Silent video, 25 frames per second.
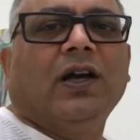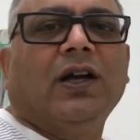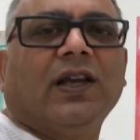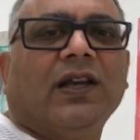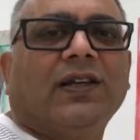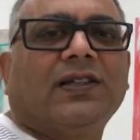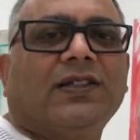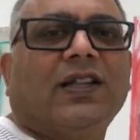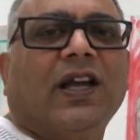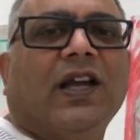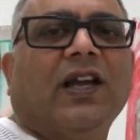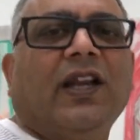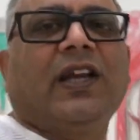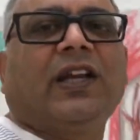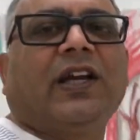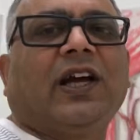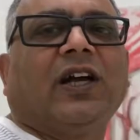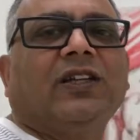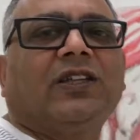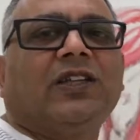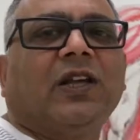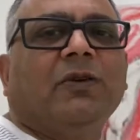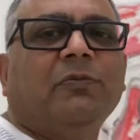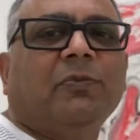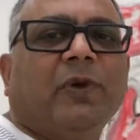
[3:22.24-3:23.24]
aesthetic
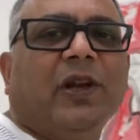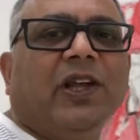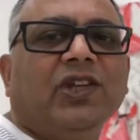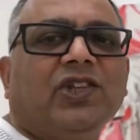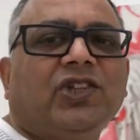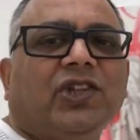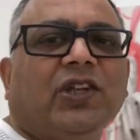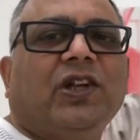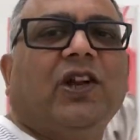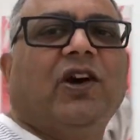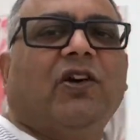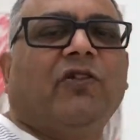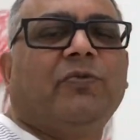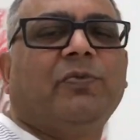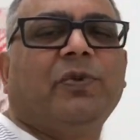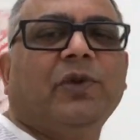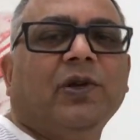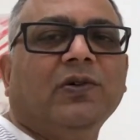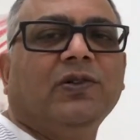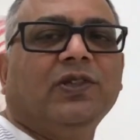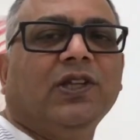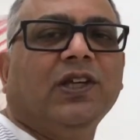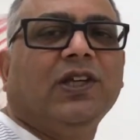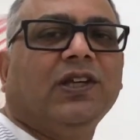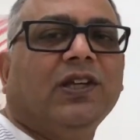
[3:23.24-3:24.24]
contemplation of
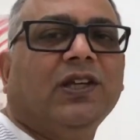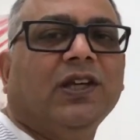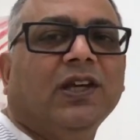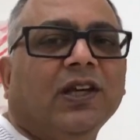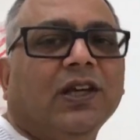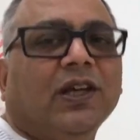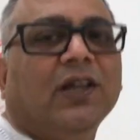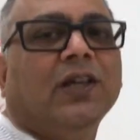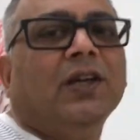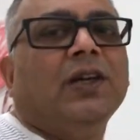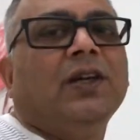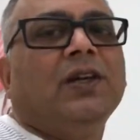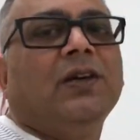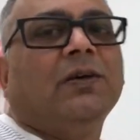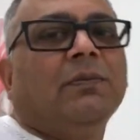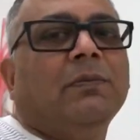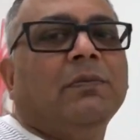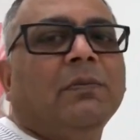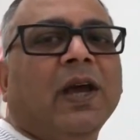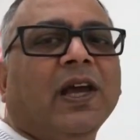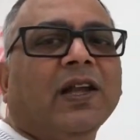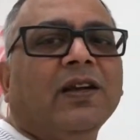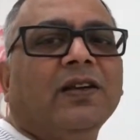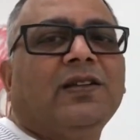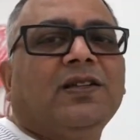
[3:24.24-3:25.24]
beauty
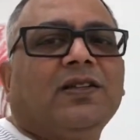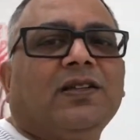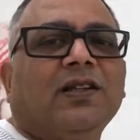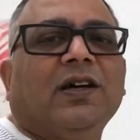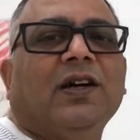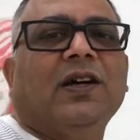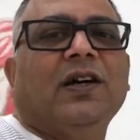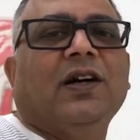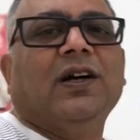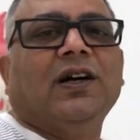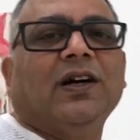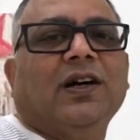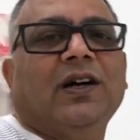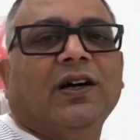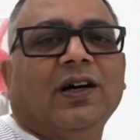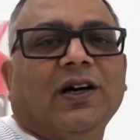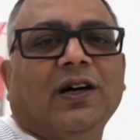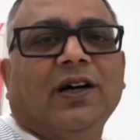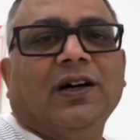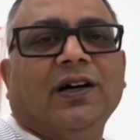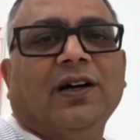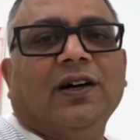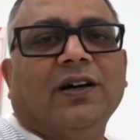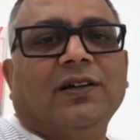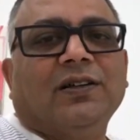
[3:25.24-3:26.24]
meant
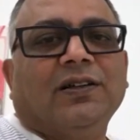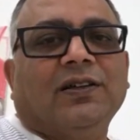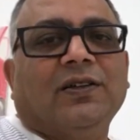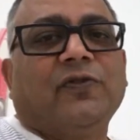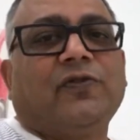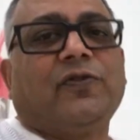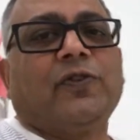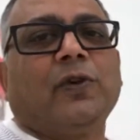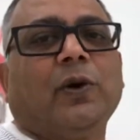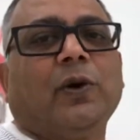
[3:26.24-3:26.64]
the